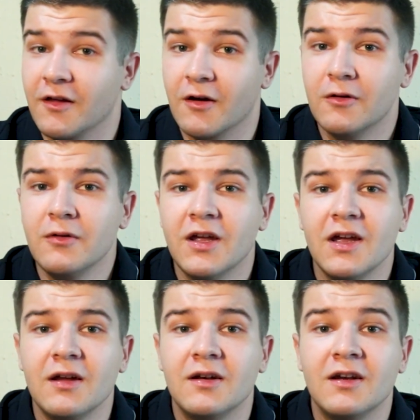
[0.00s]
though,
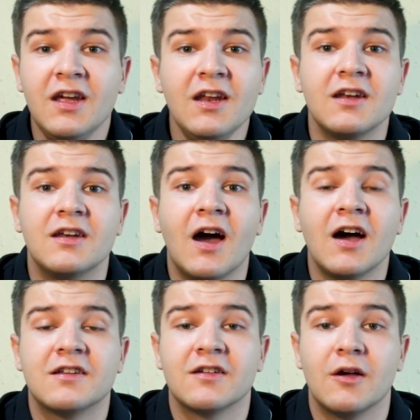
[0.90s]
he needed
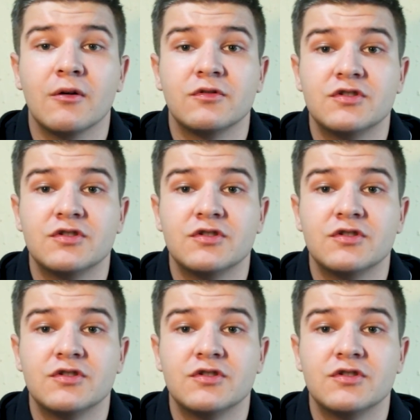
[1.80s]
not to go